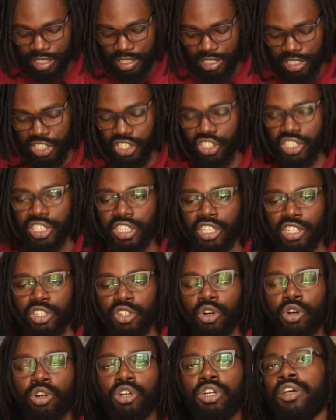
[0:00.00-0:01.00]
It's teaching the
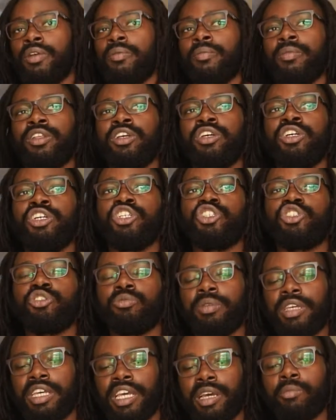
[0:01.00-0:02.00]
dog to
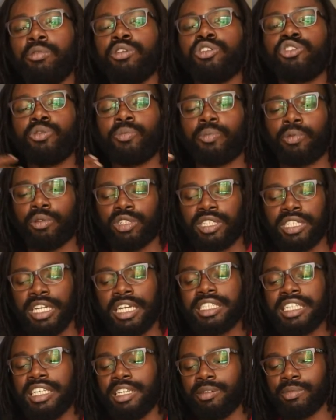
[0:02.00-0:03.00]
be able to
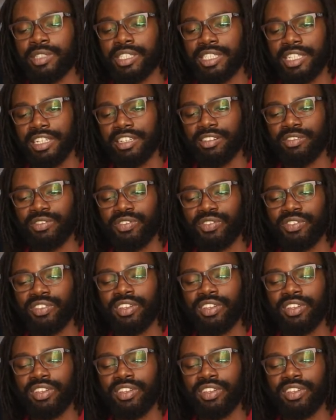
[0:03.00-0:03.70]
protect himself